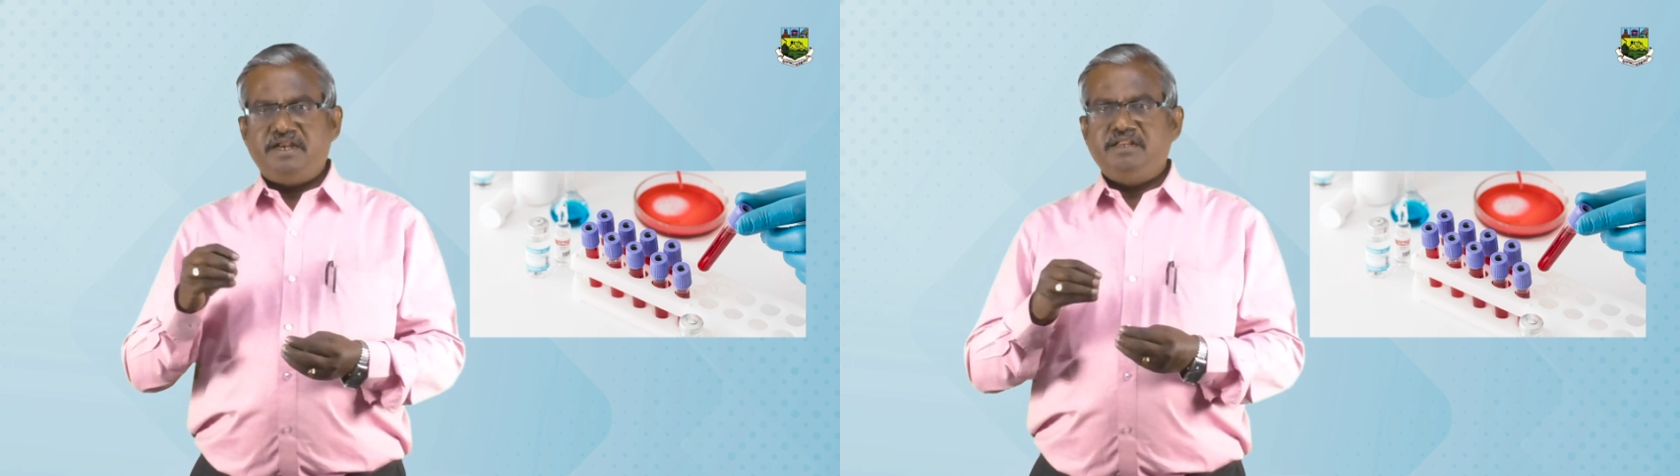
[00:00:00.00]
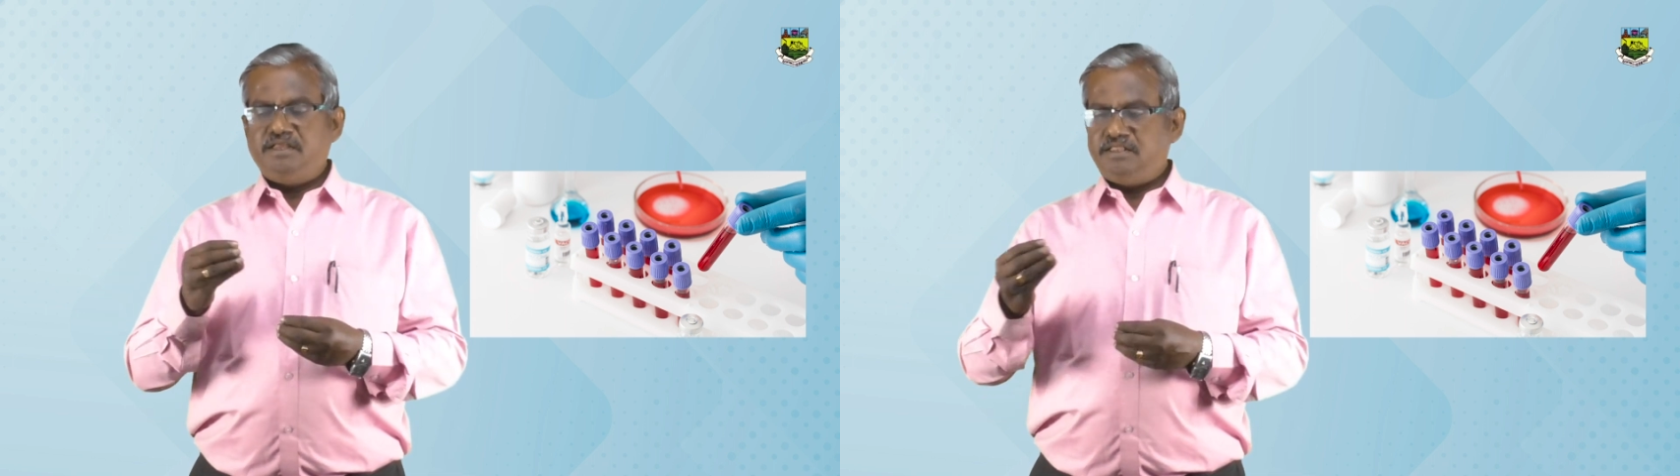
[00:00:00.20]

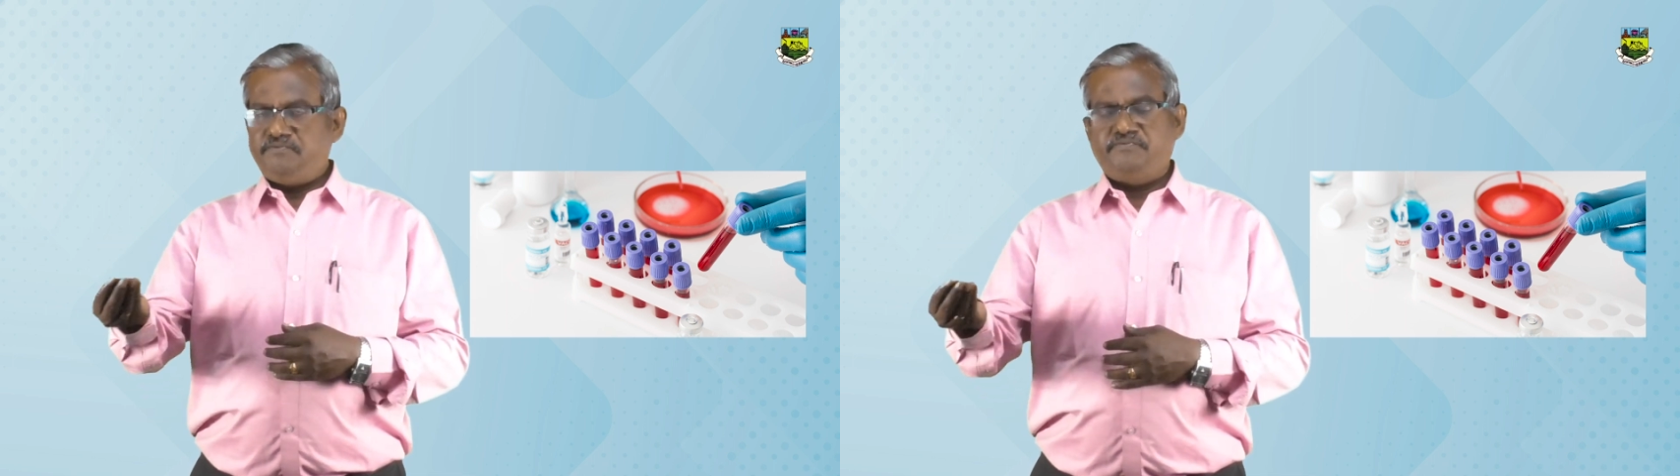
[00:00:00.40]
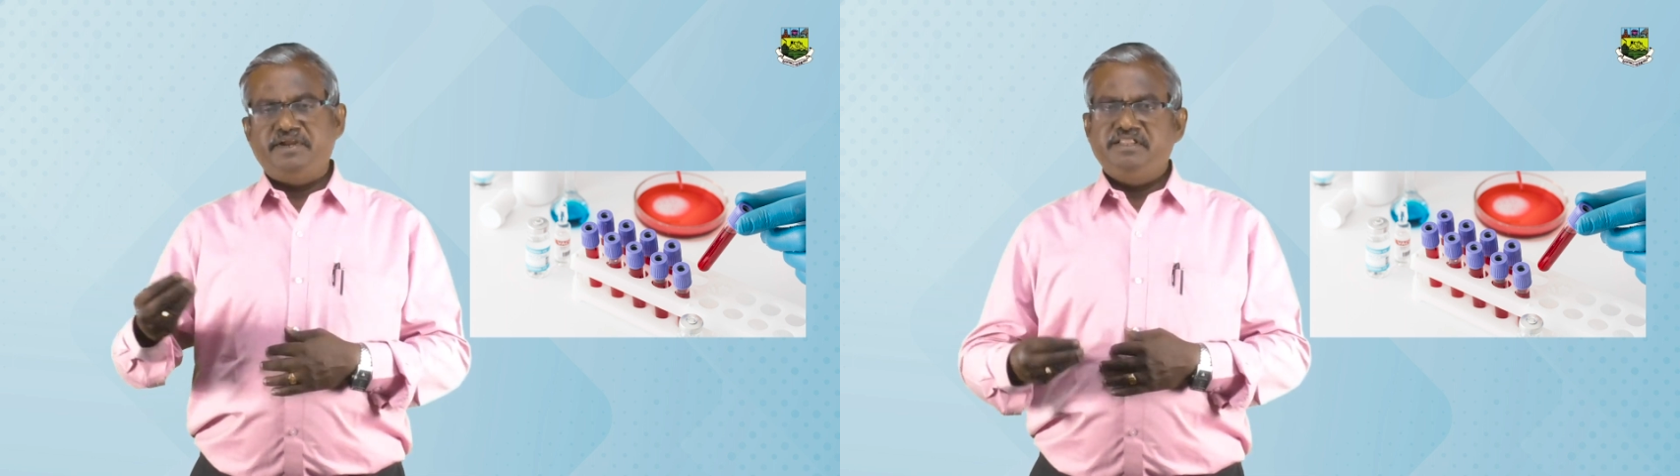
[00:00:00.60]

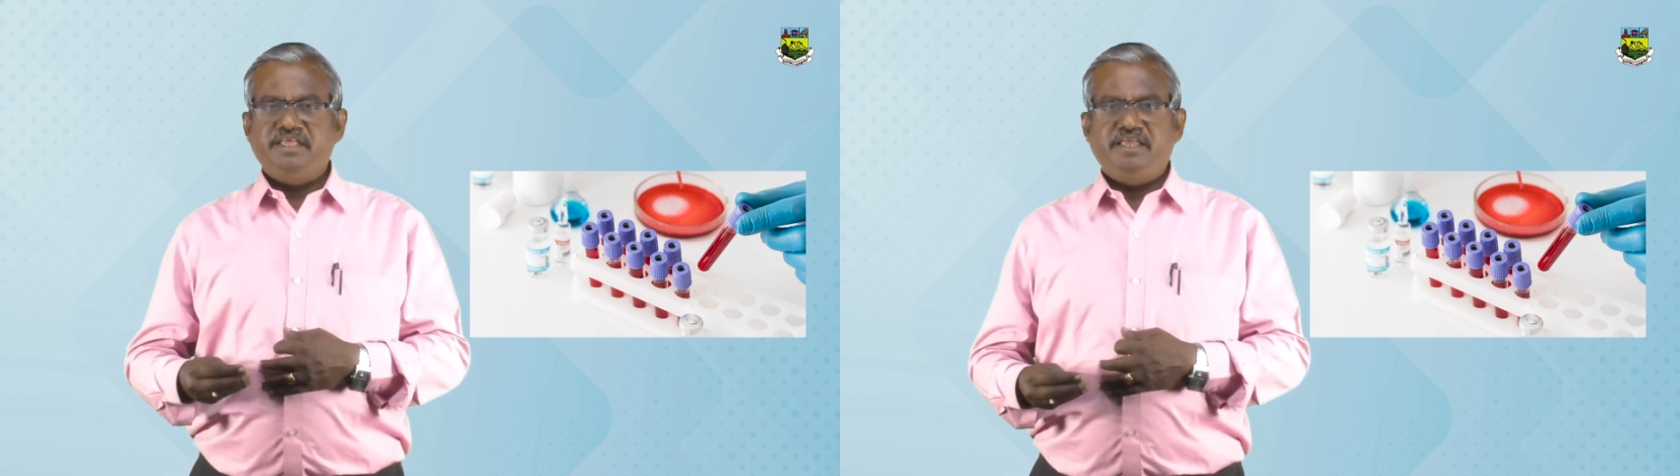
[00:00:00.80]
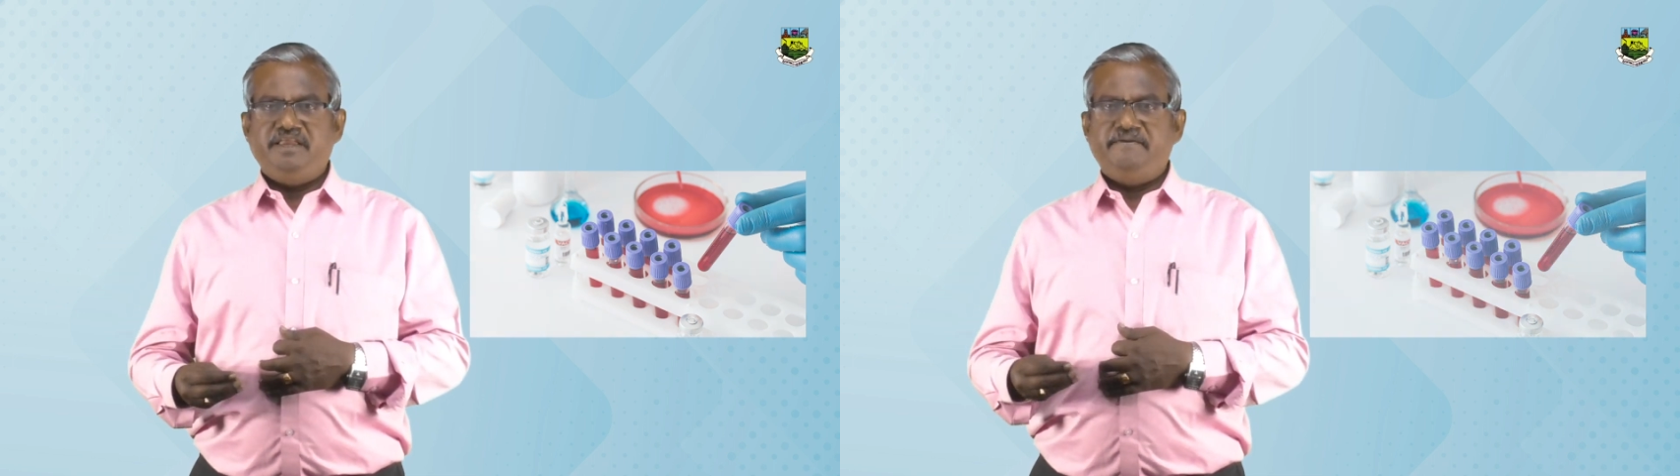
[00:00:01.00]
and find
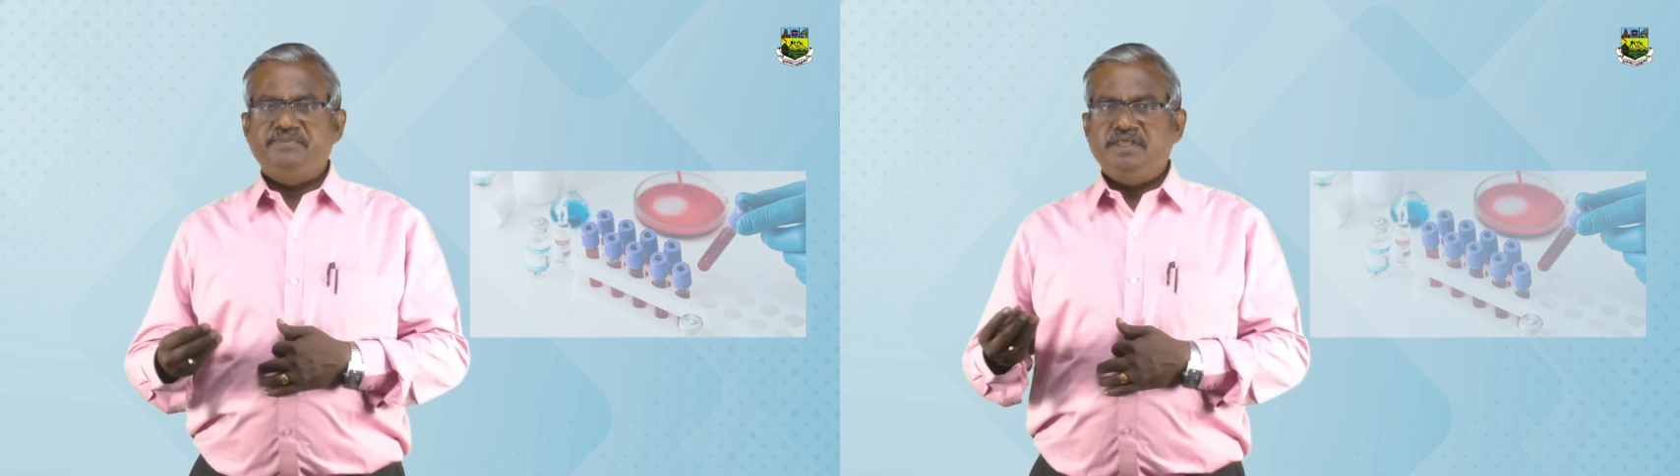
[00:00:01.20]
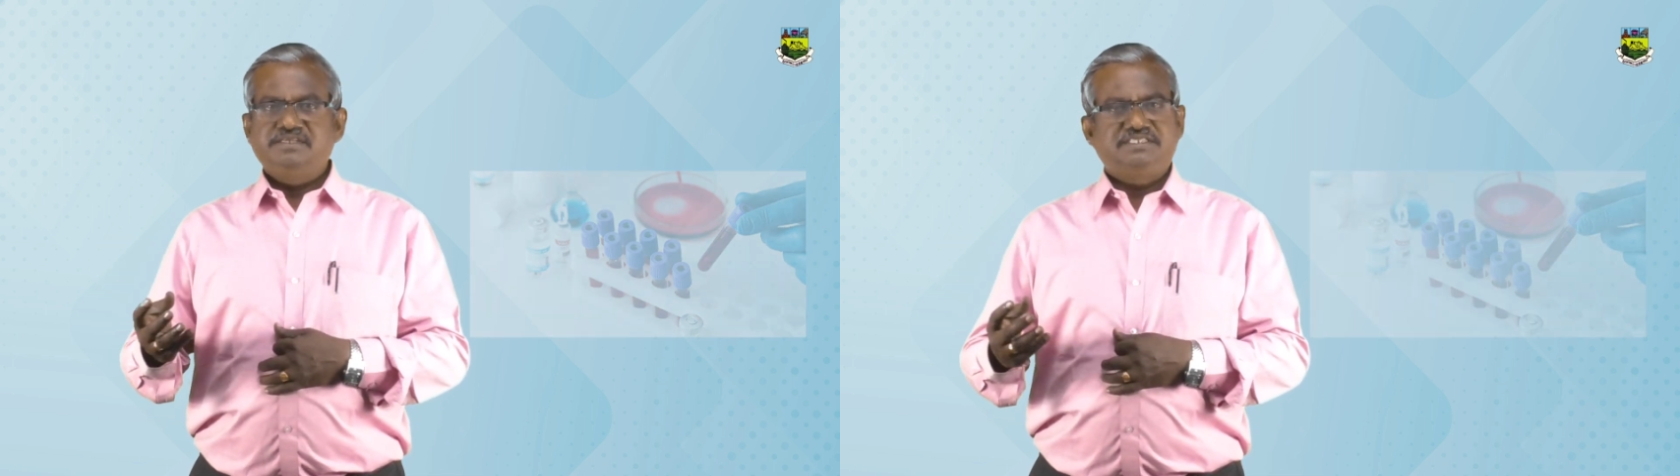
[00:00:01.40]

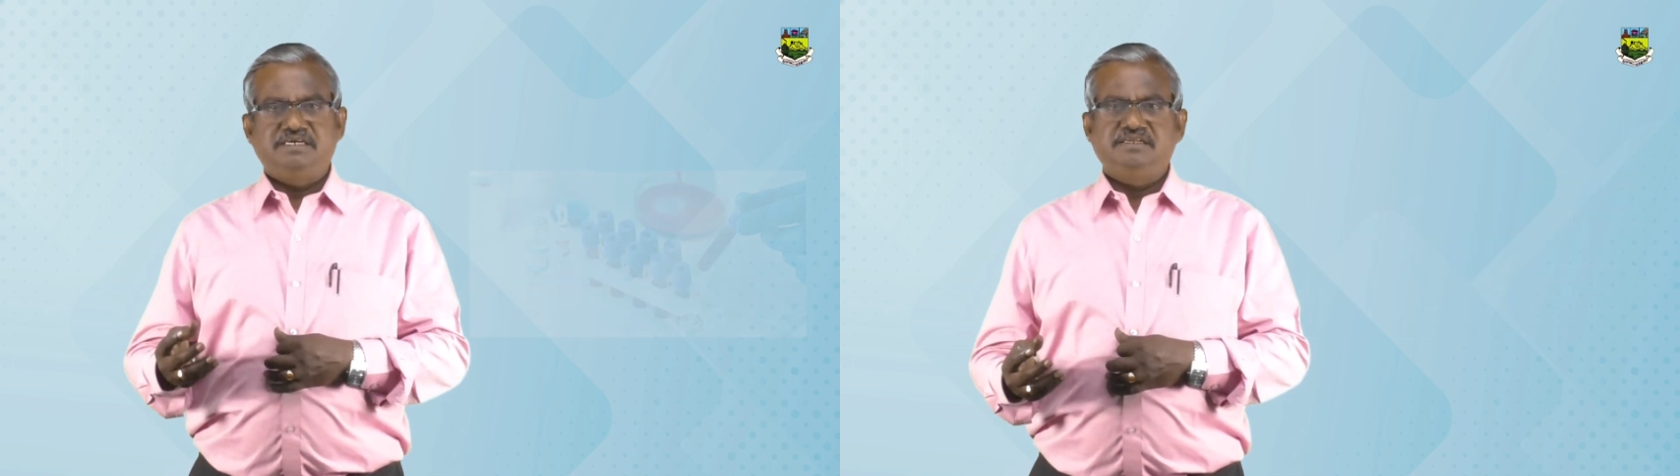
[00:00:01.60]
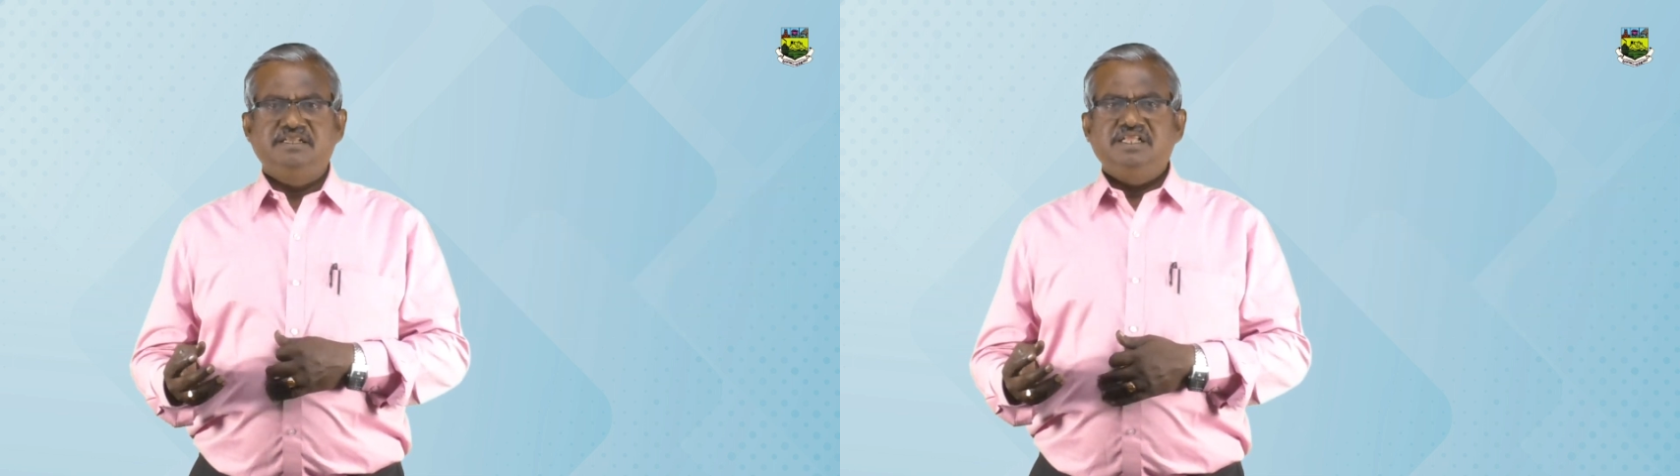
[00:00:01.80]
the
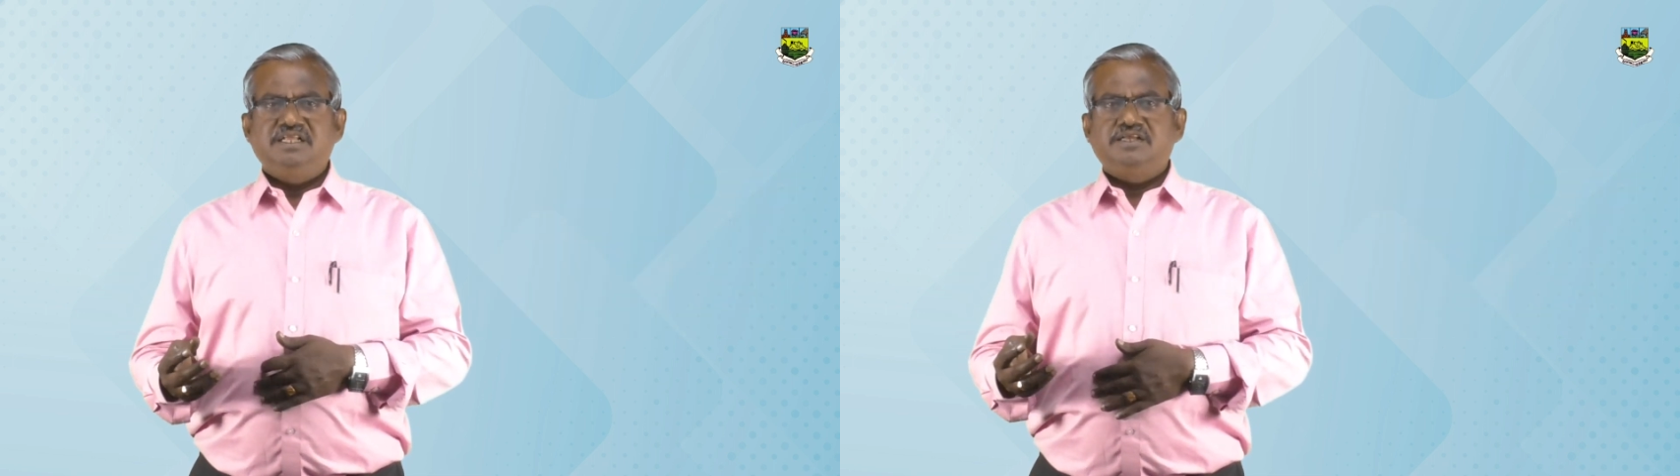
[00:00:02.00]
result.